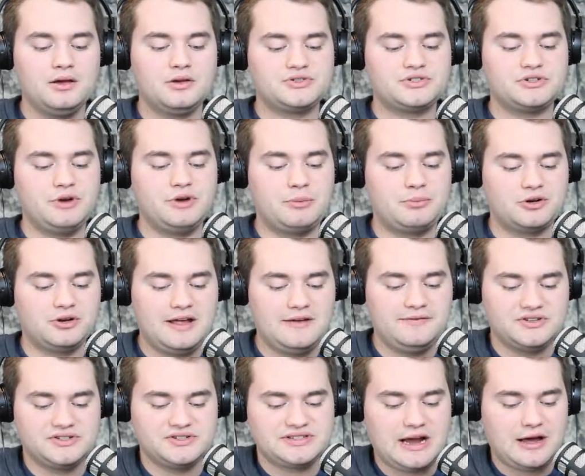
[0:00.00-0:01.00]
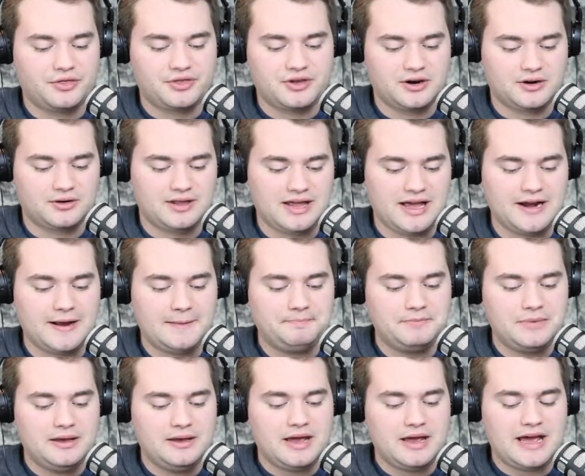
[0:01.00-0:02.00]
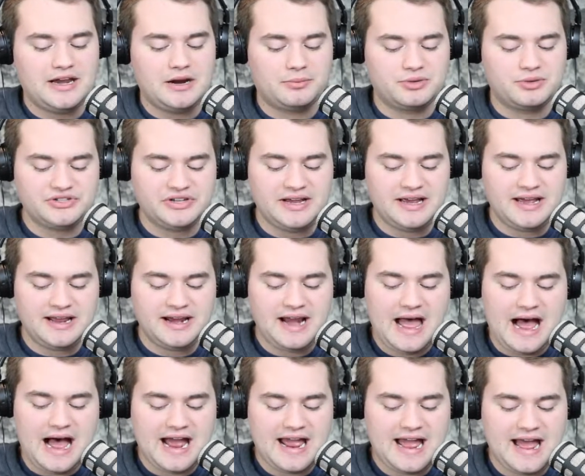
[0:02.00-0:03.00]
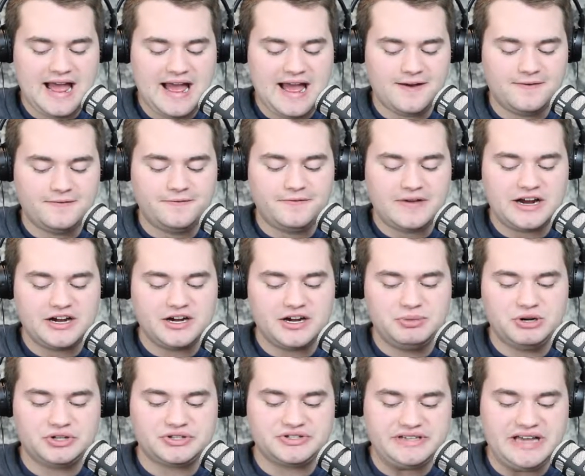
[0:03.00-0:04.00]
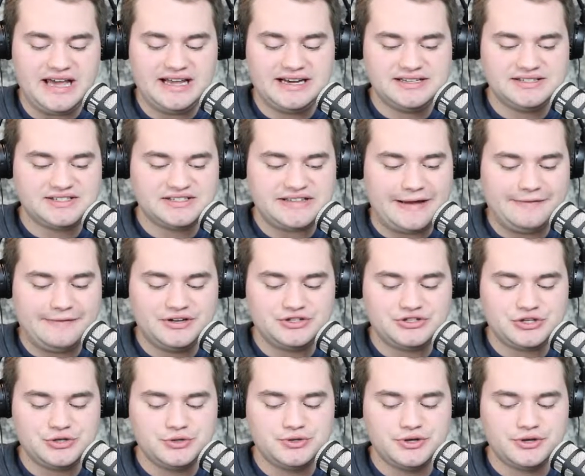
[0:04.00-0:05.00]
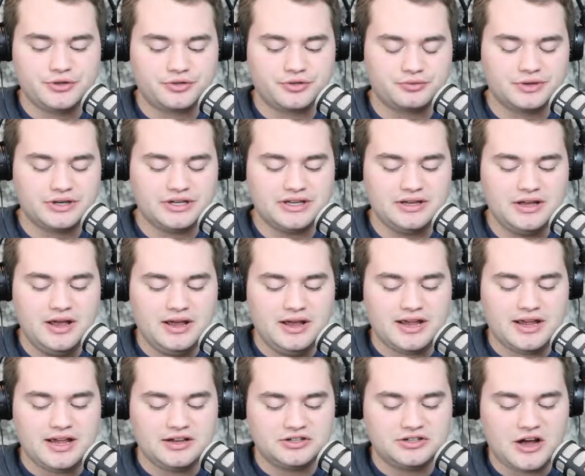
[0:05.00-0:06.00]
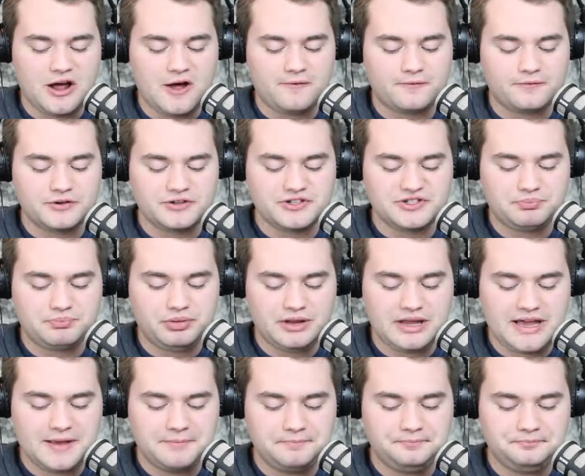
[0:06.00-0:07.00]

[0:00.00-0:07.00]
So number 11, South Carolina. At number 10, I have Vanderbilt 10 and 7, 2 and 3 in conference play.